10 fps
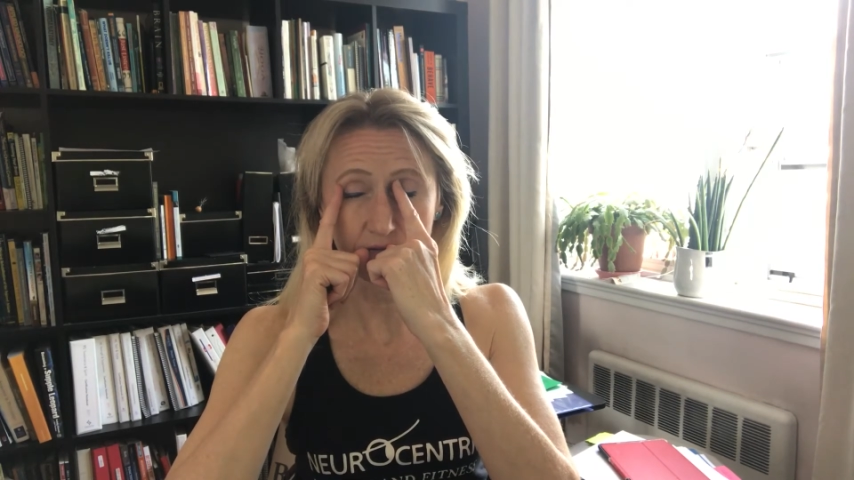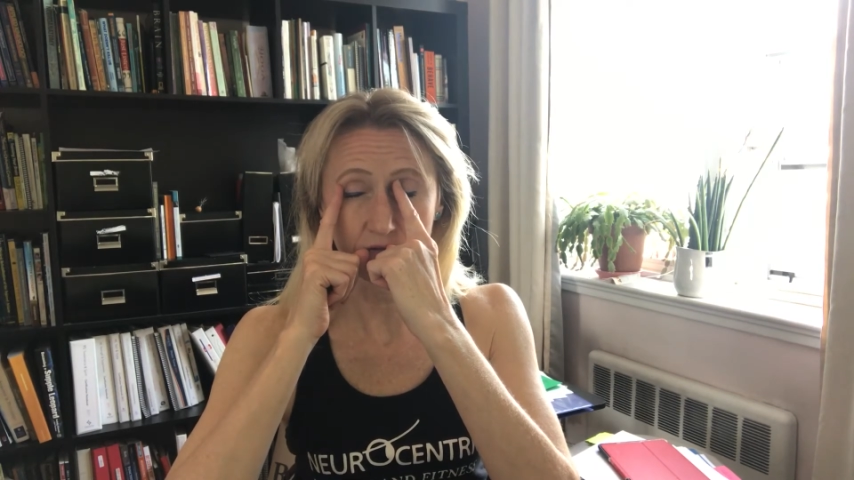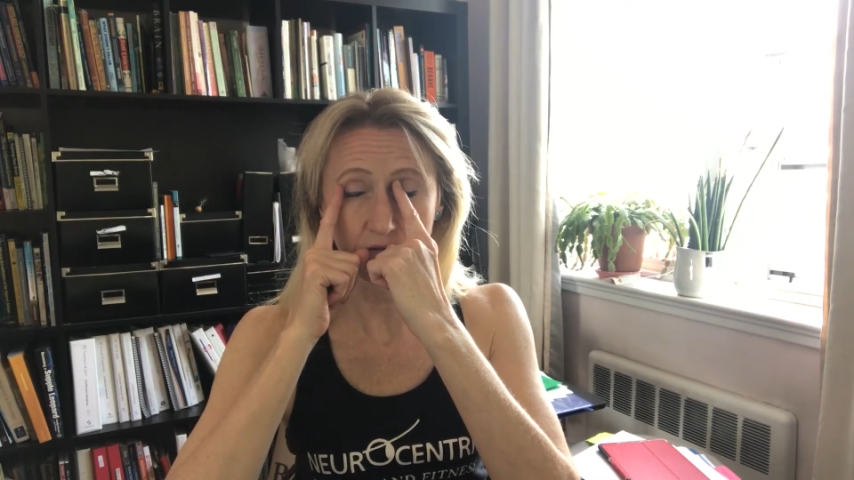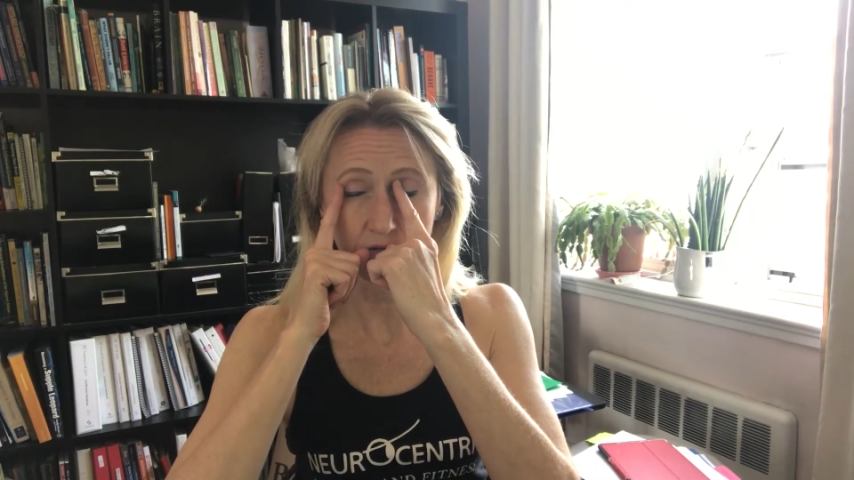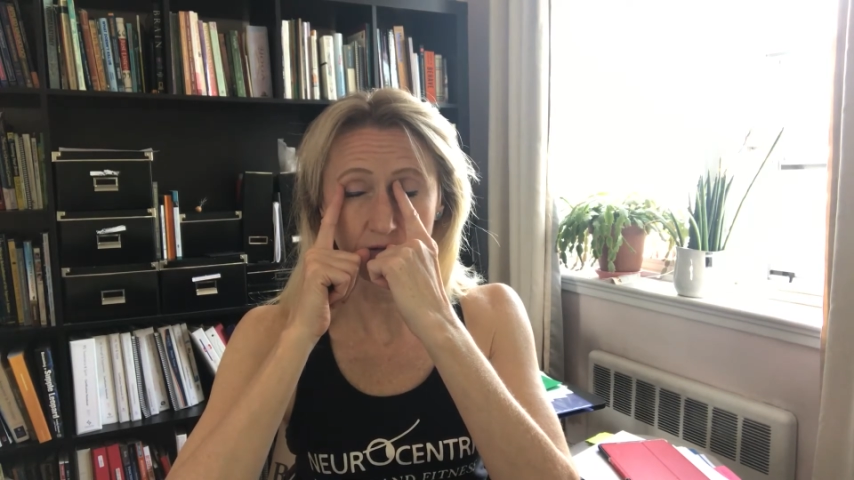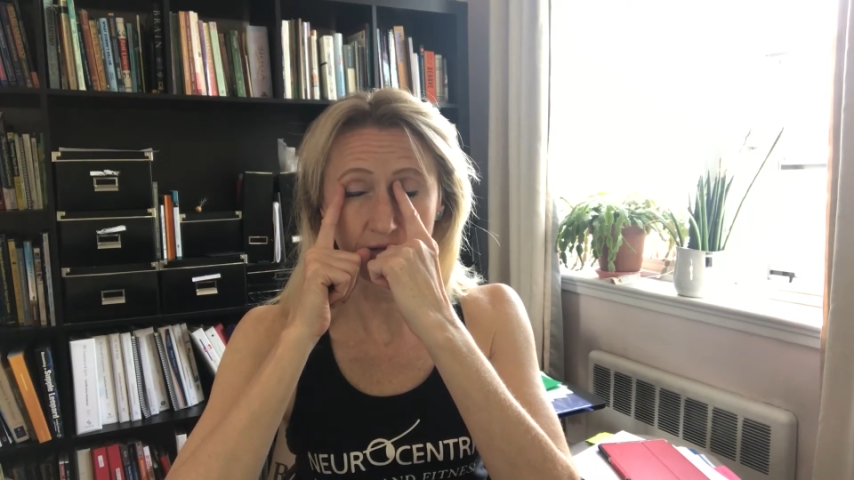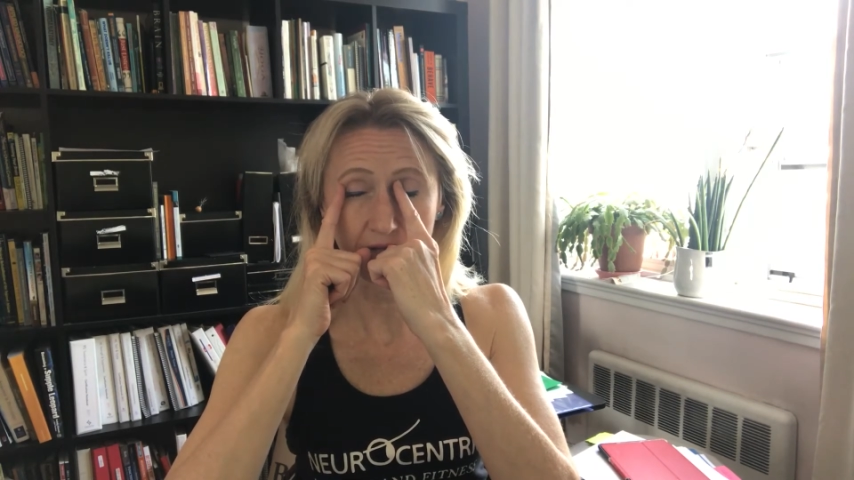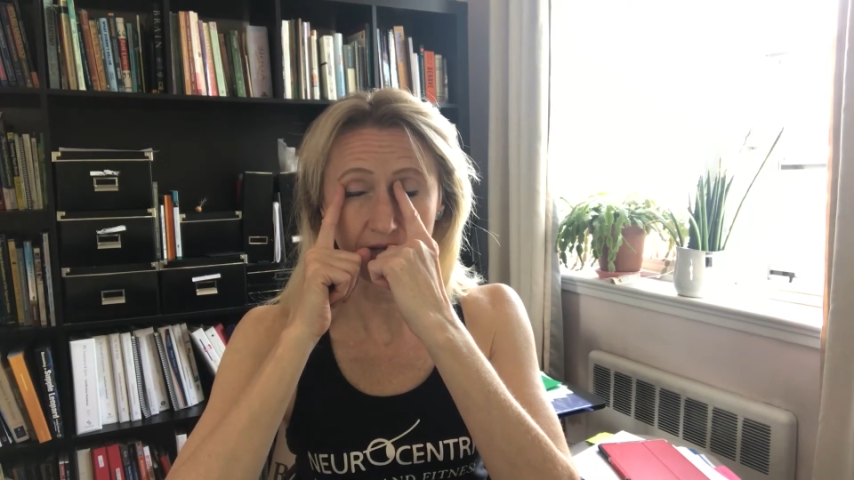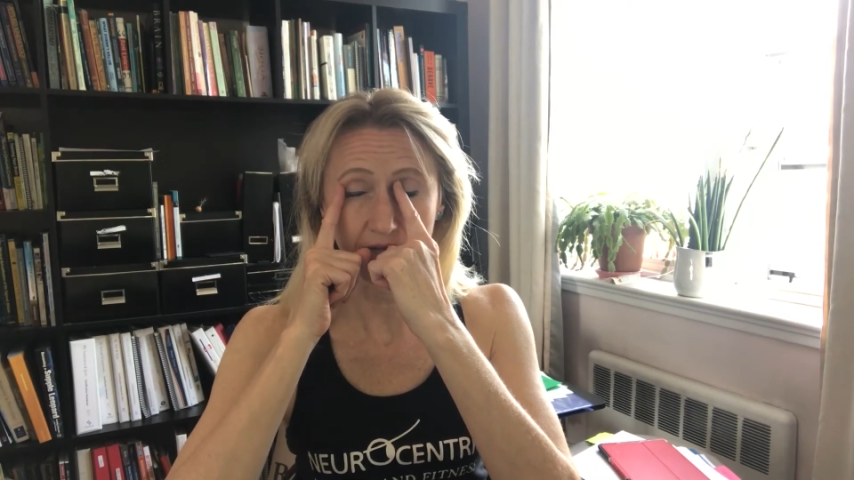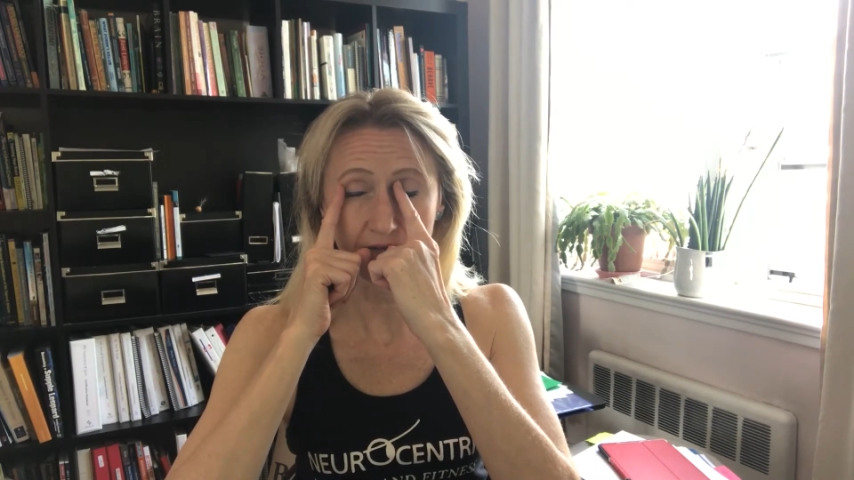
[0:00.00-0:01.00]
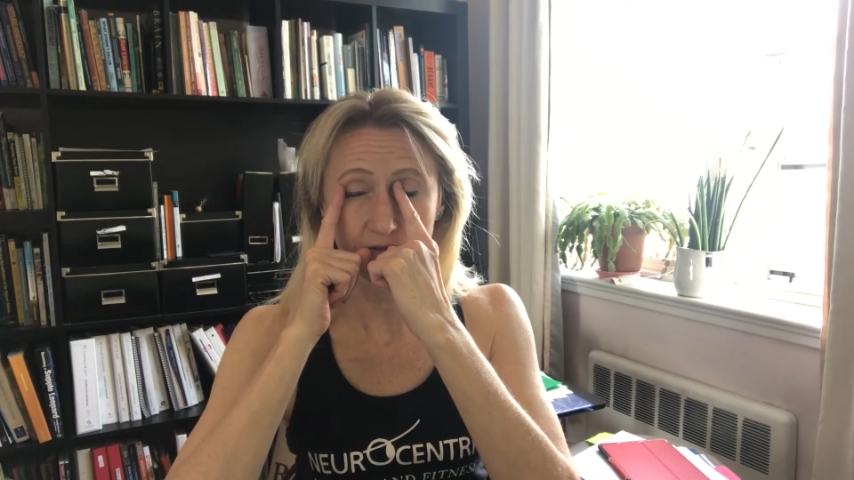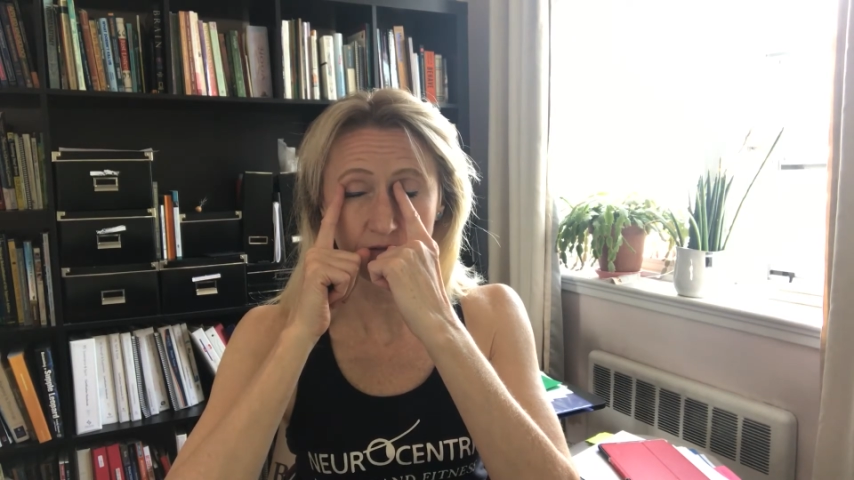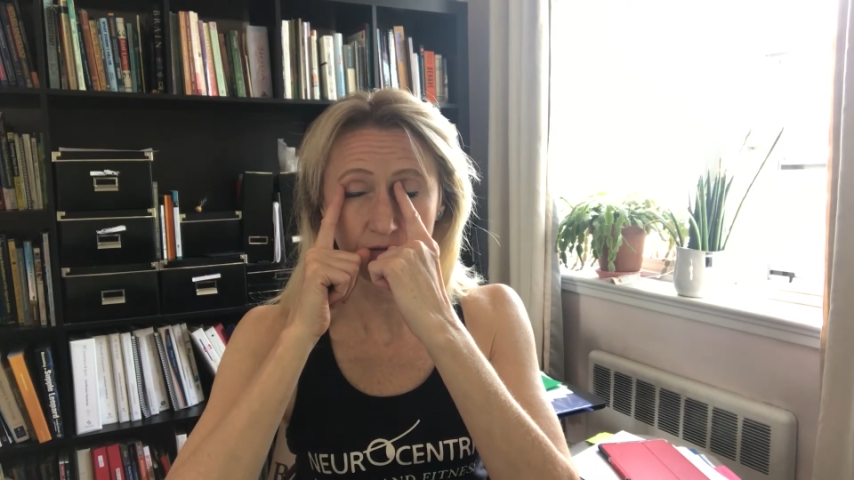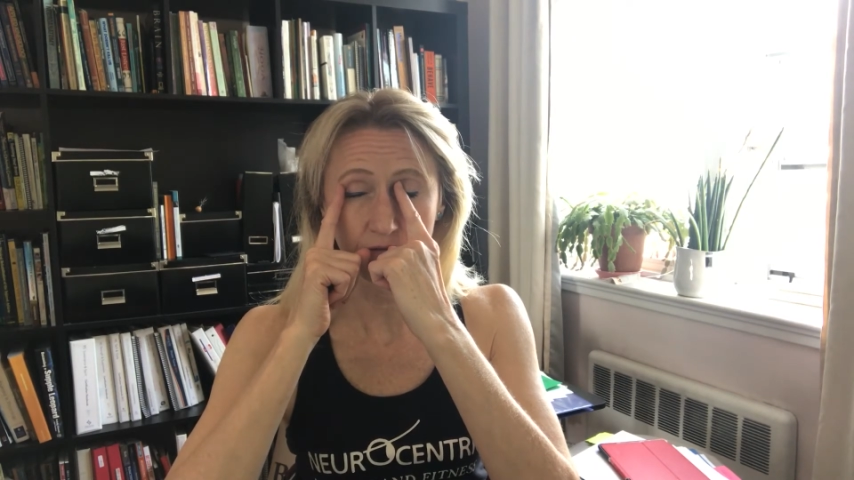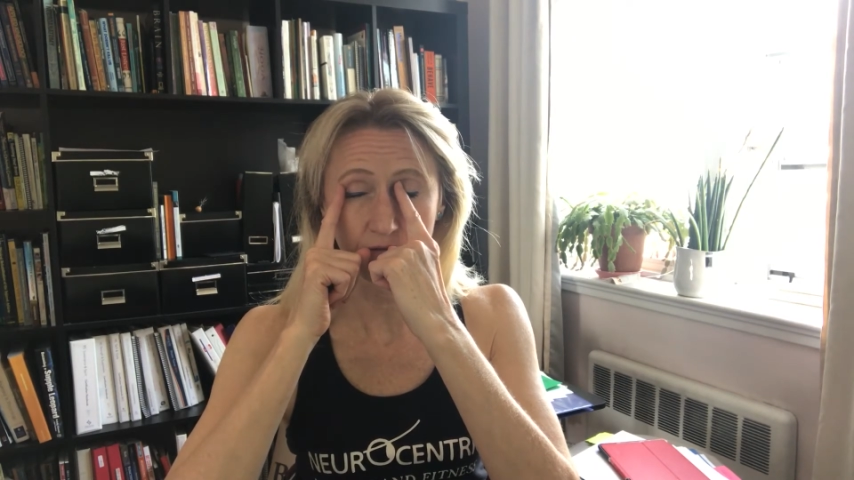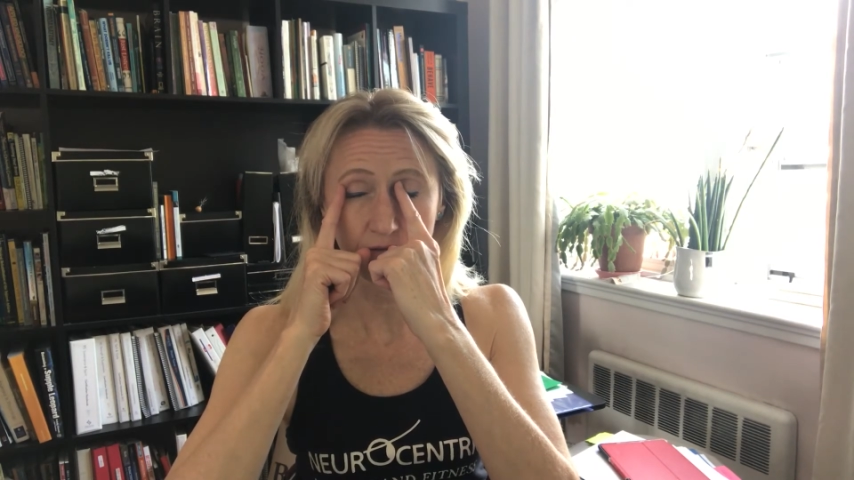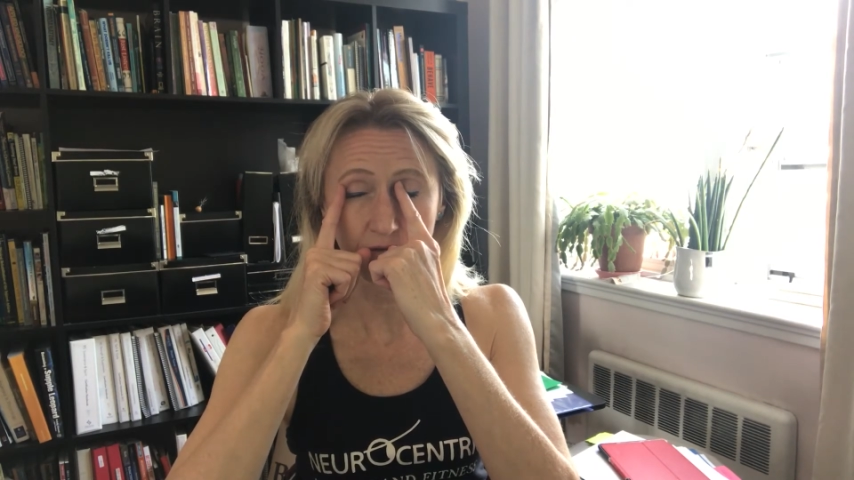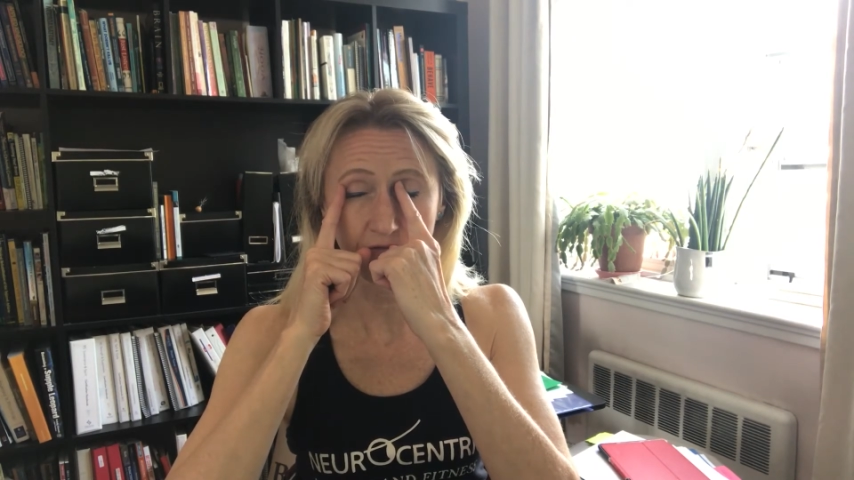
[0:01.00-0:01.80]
so you're looking into your